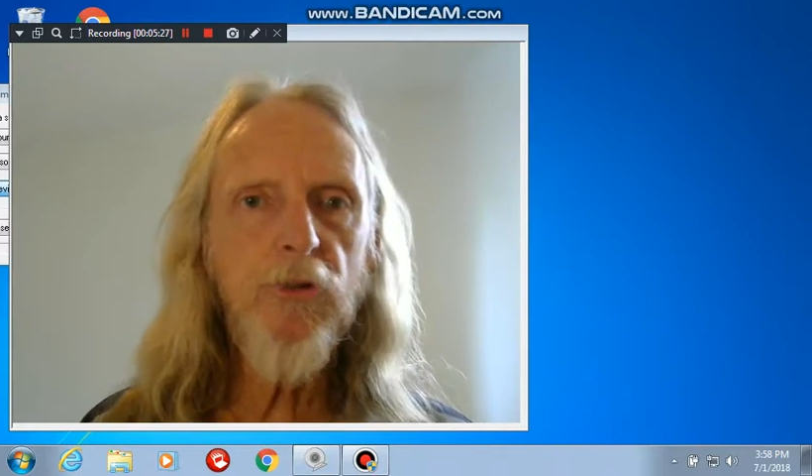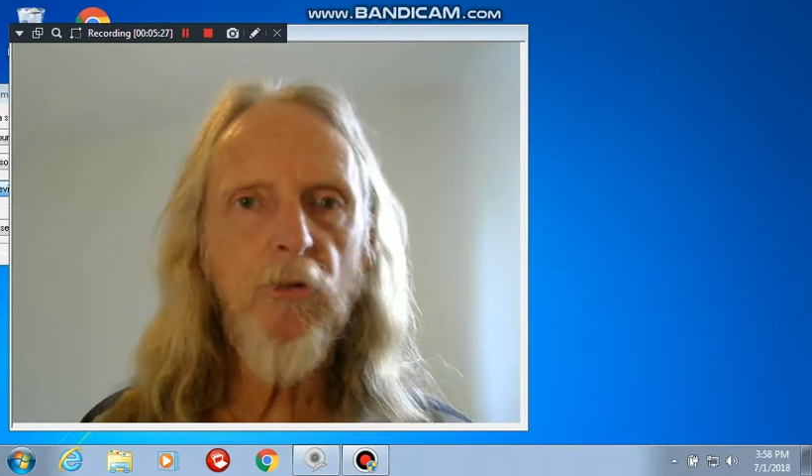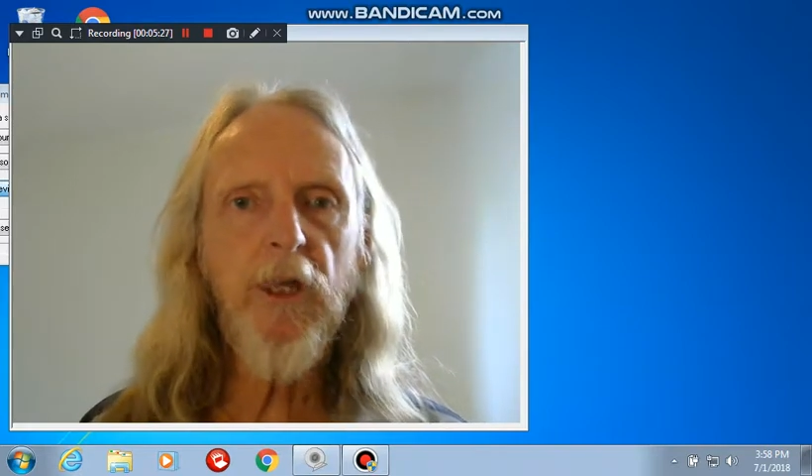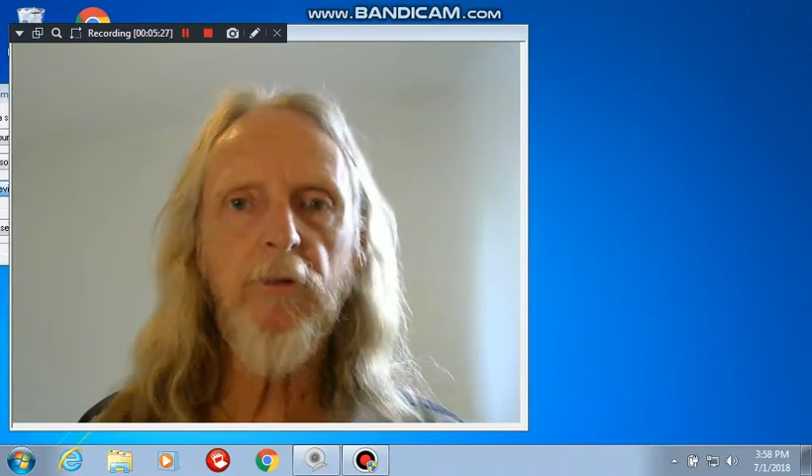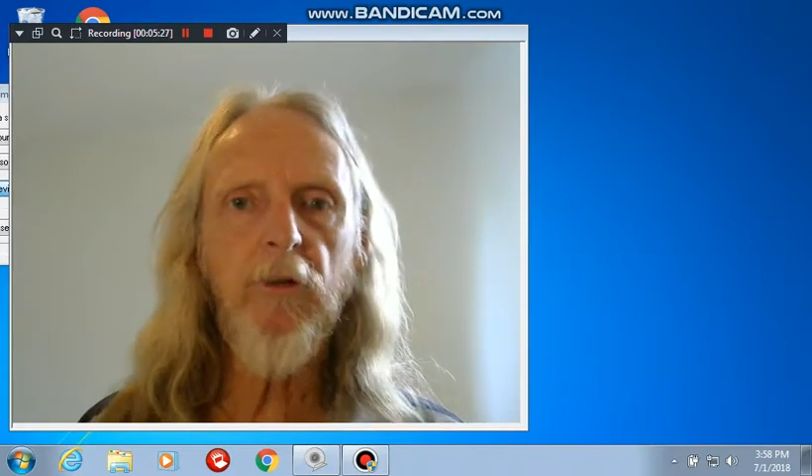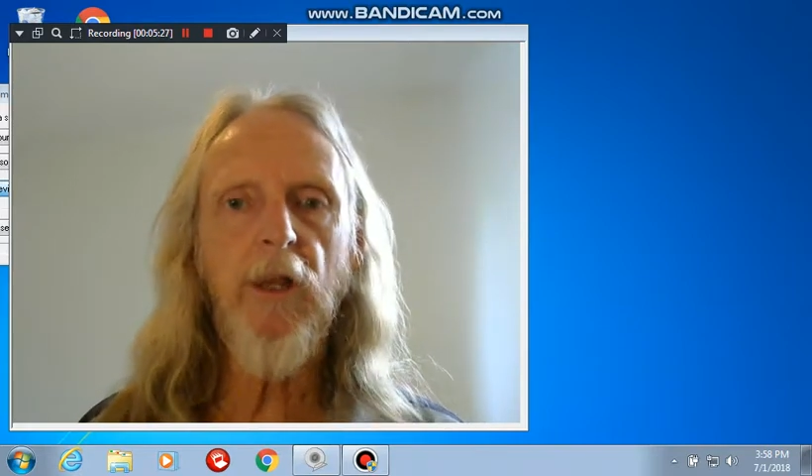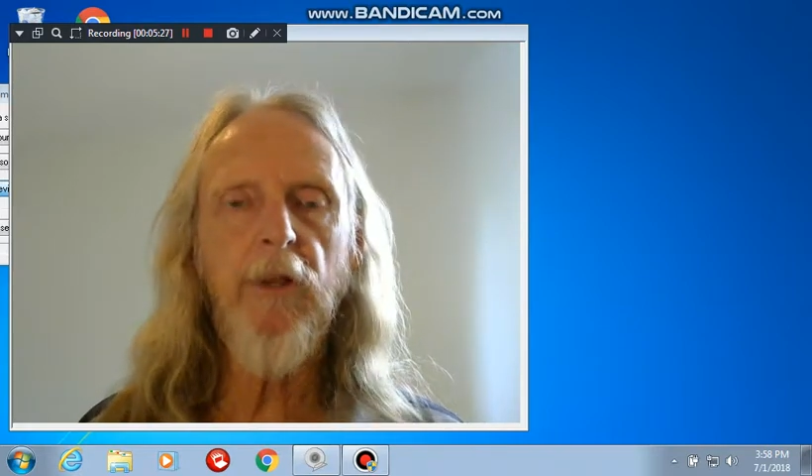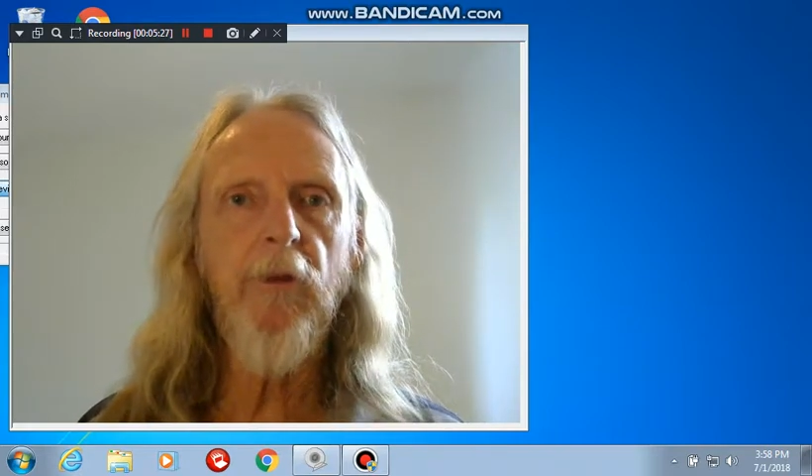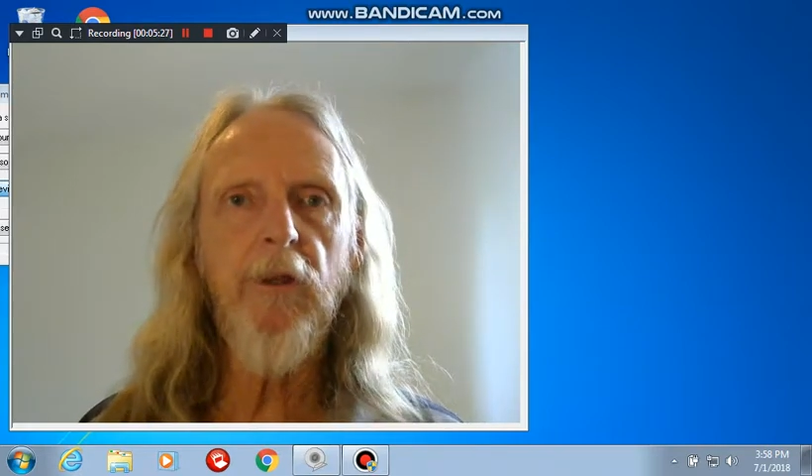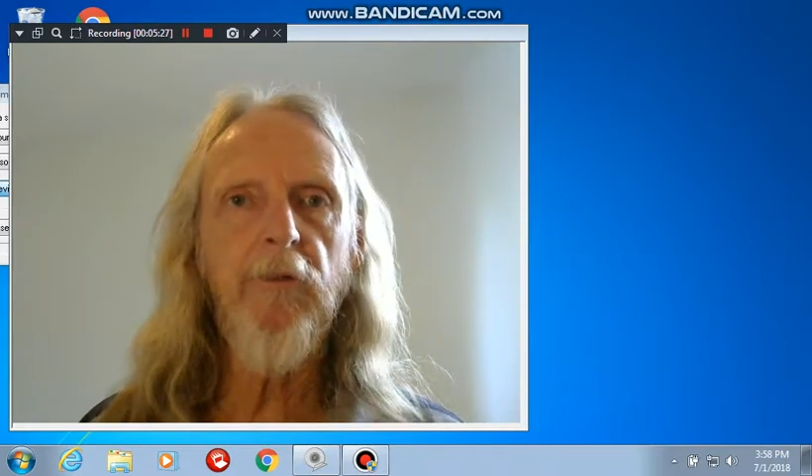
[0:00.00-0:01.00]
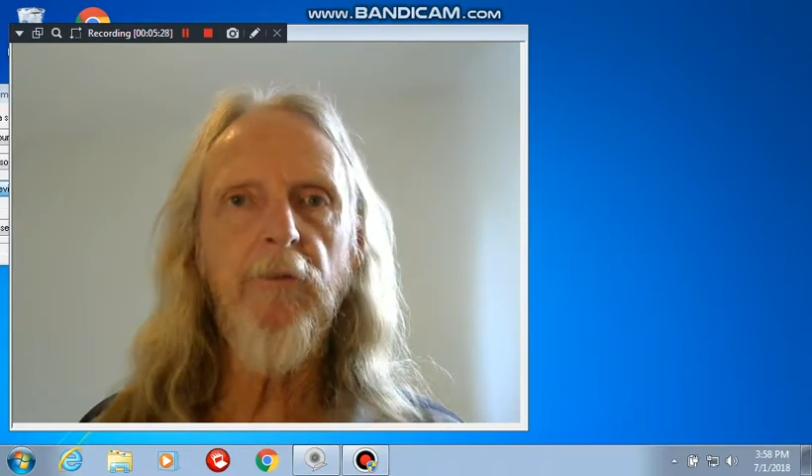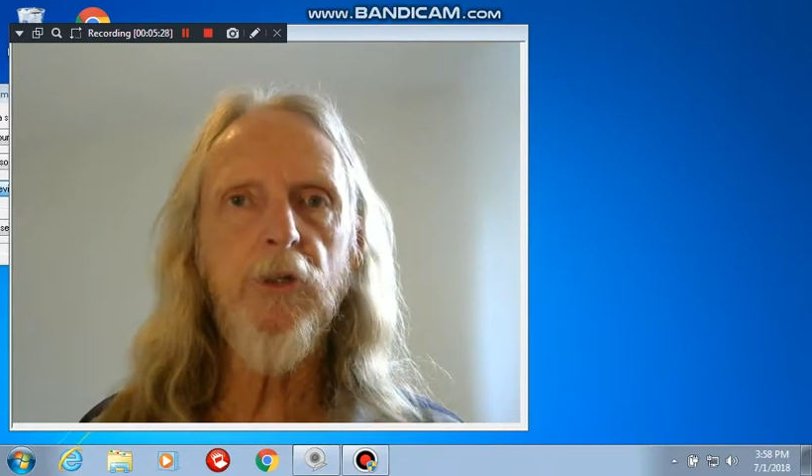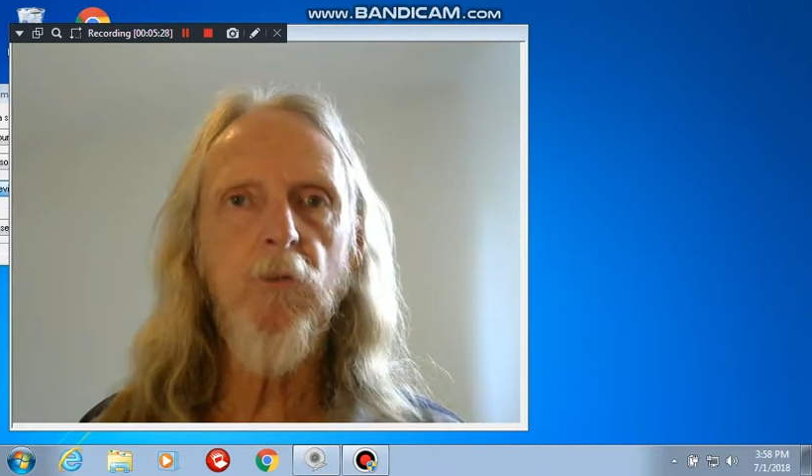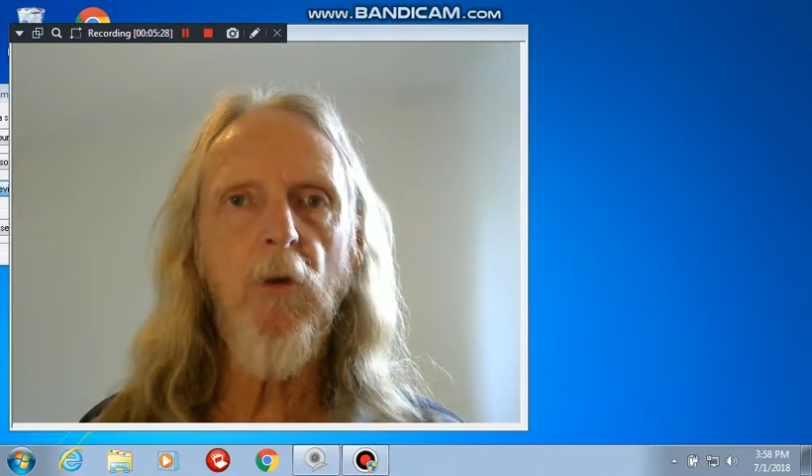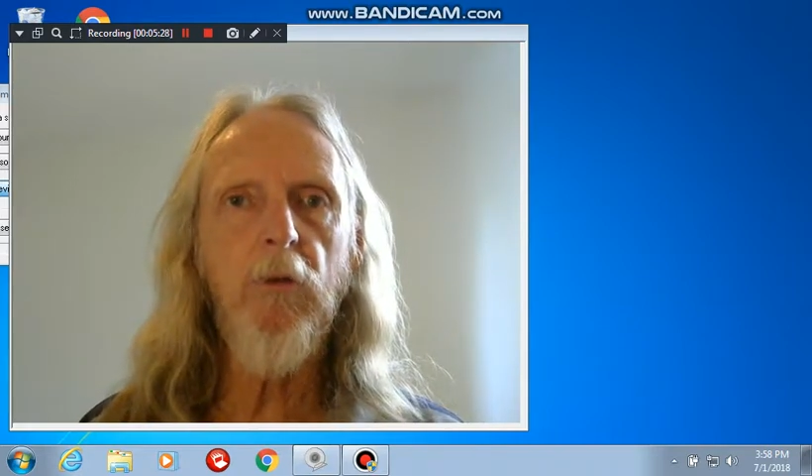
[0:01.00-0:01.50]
you killed another individual.